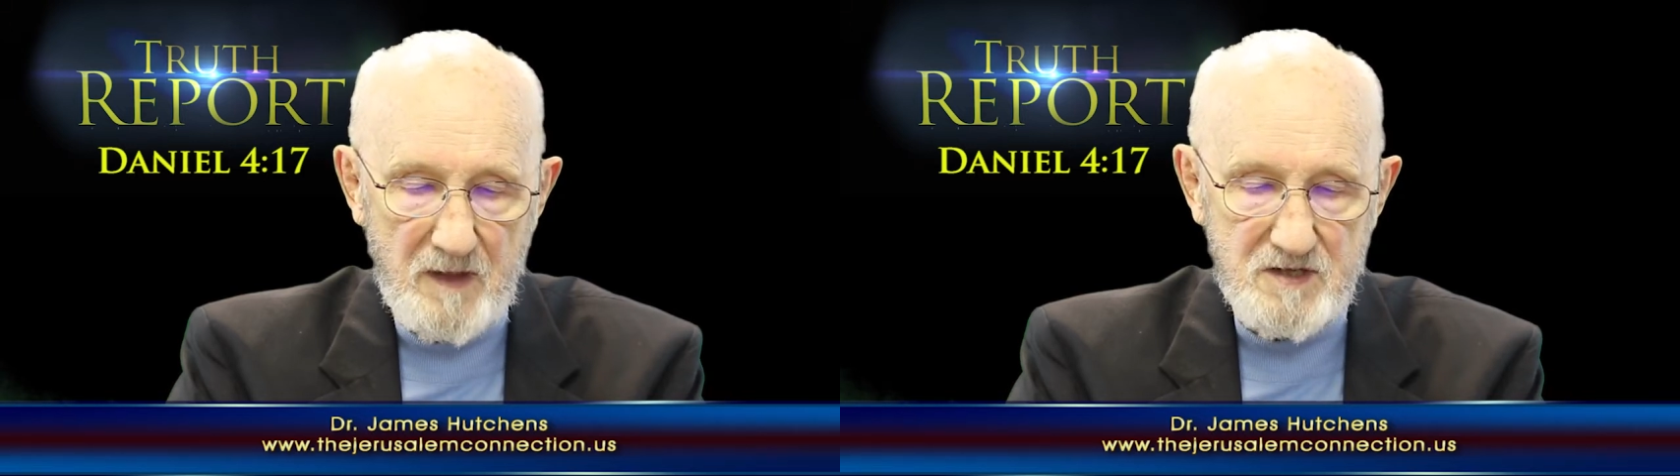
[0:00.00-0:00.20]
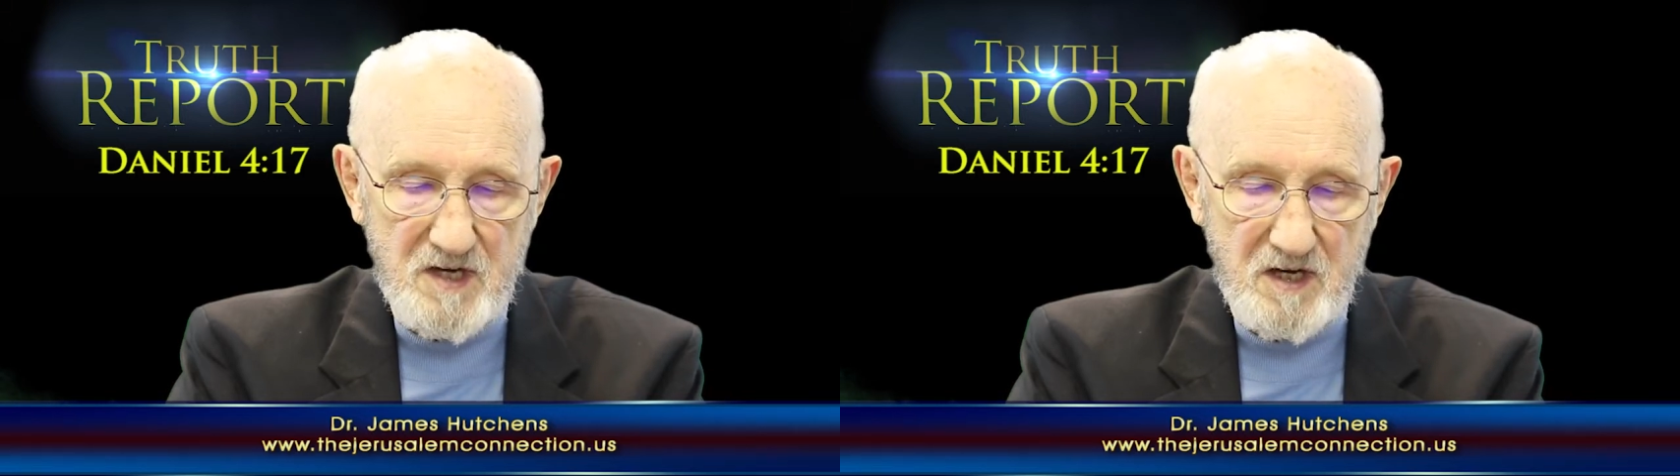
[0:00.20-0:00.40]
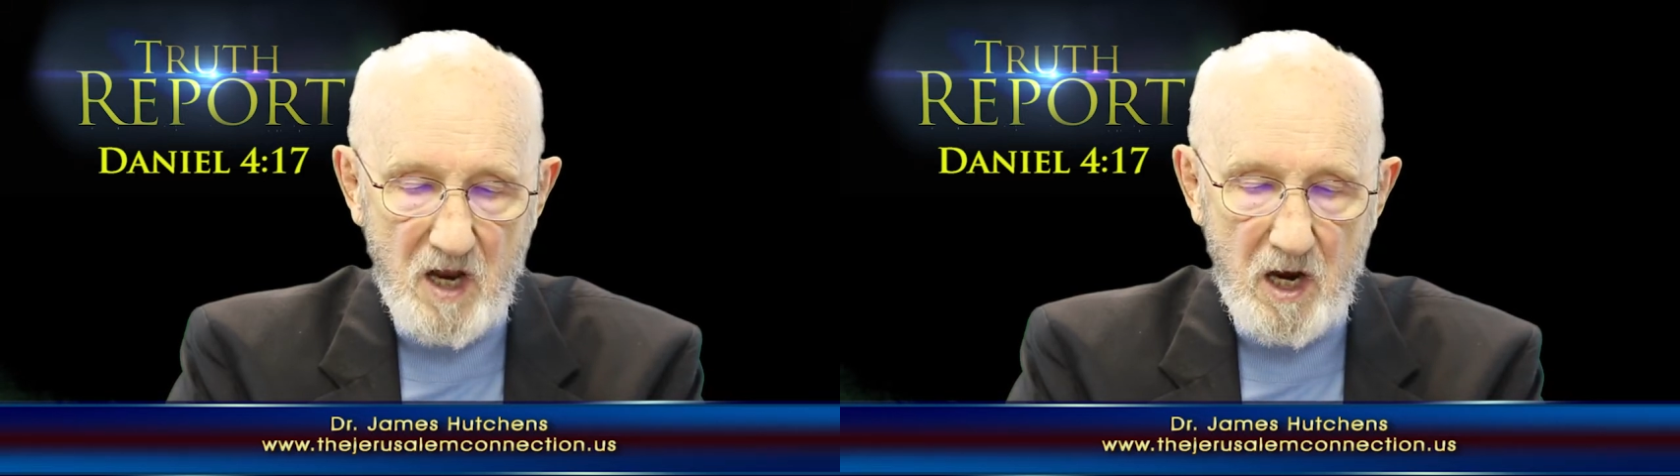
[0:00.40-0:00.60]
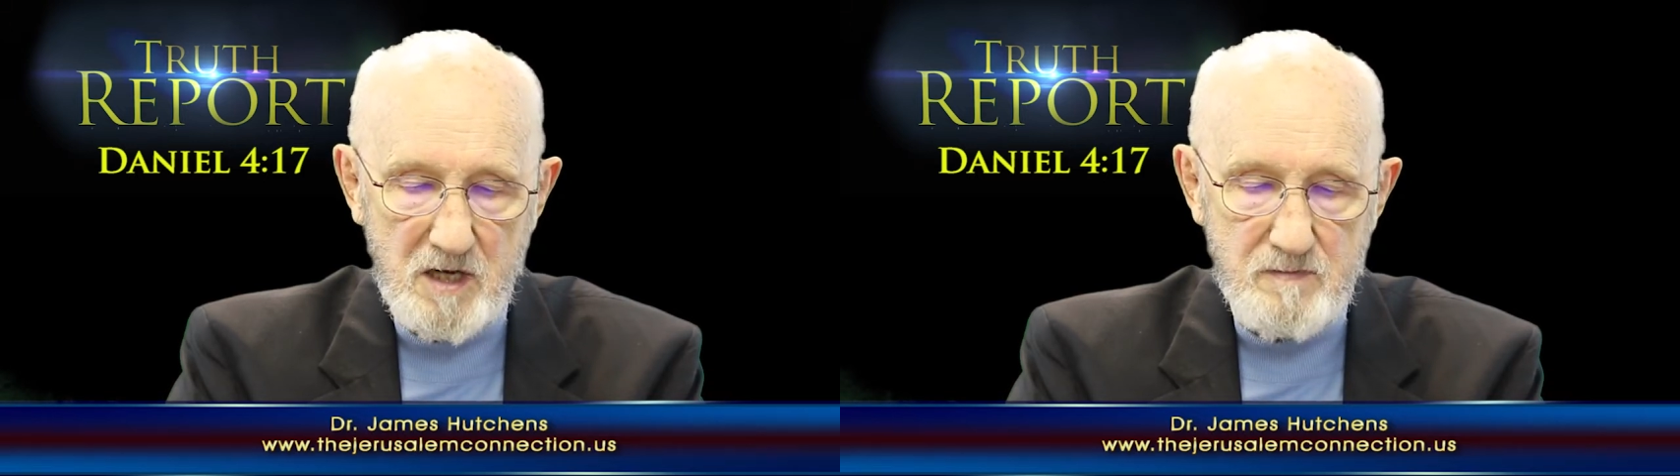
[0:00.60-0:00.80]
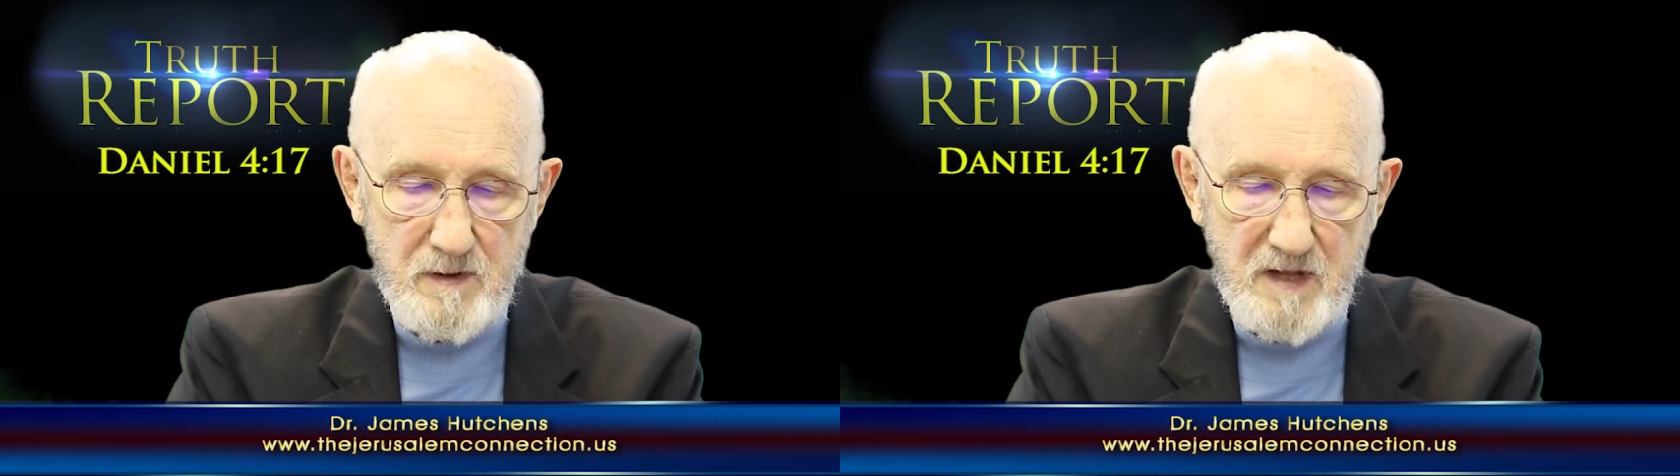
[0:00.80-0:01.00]
It's
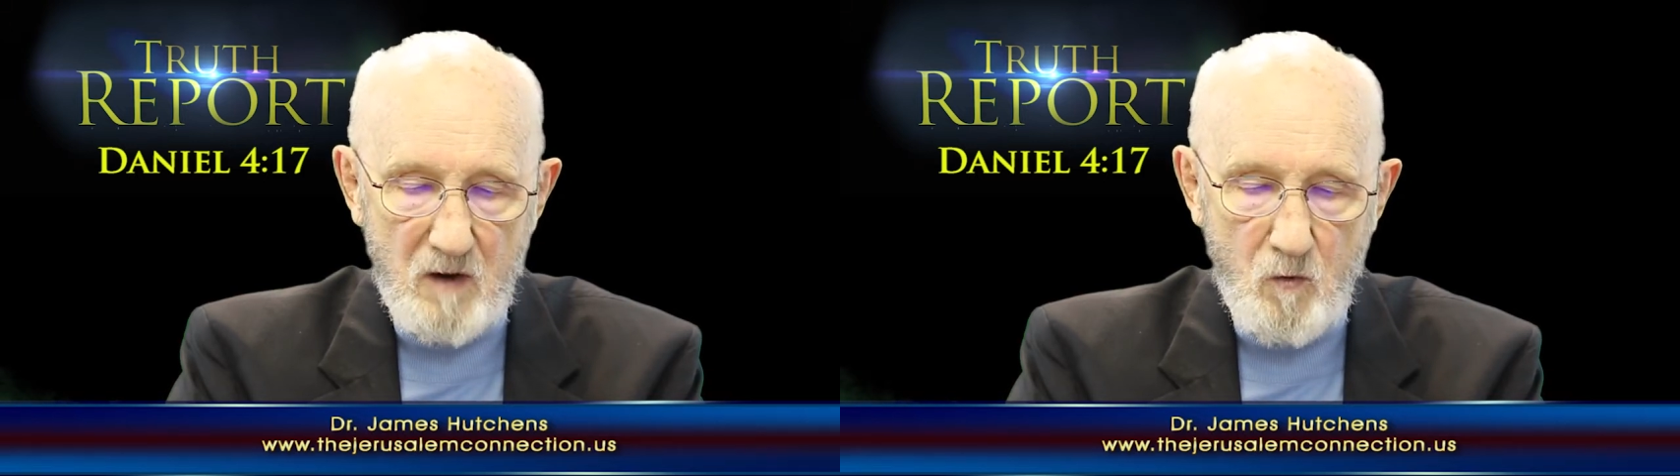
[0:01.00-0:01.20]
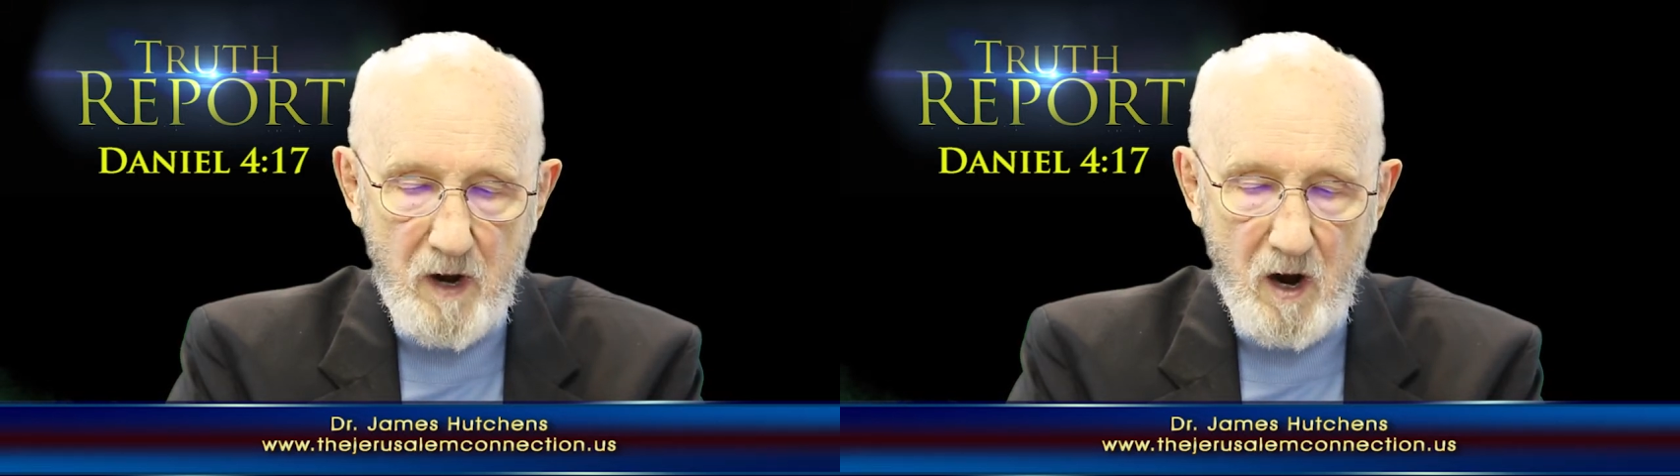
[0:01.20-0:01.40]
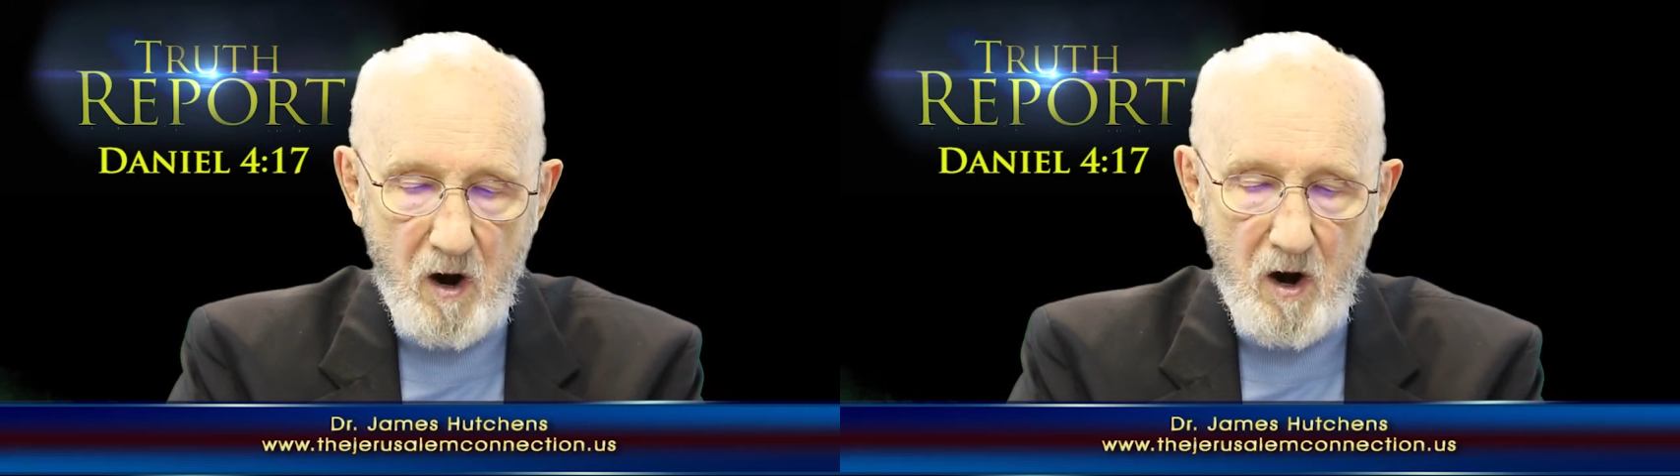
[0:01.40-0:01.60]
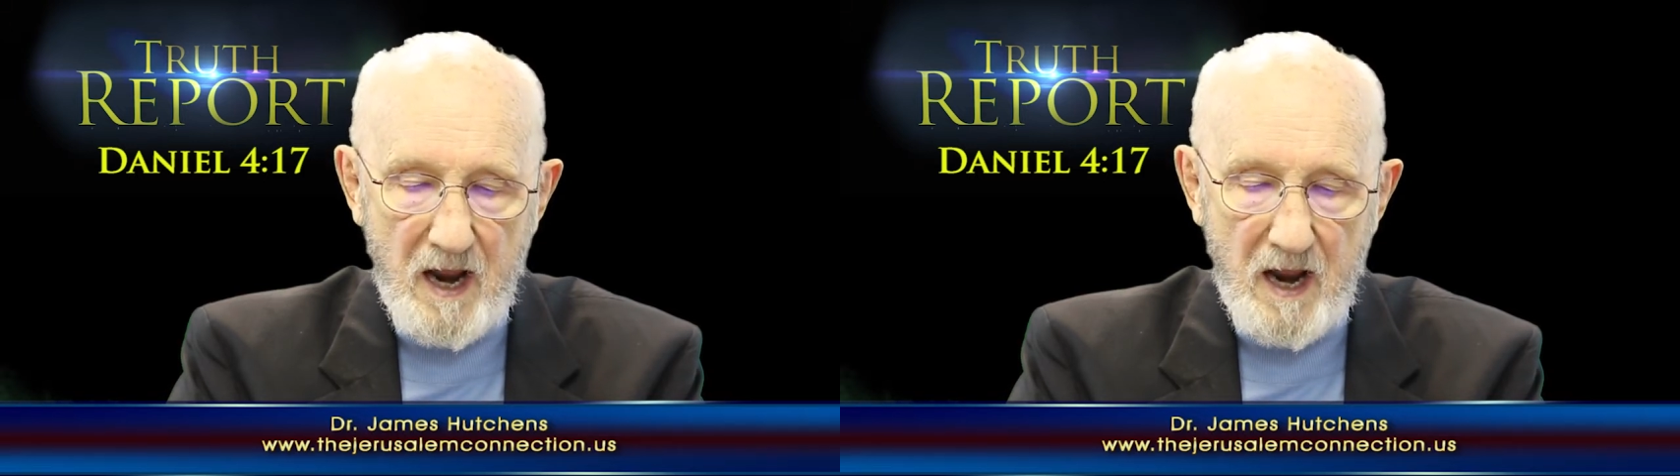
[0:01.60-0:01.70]
acknowledgement that we are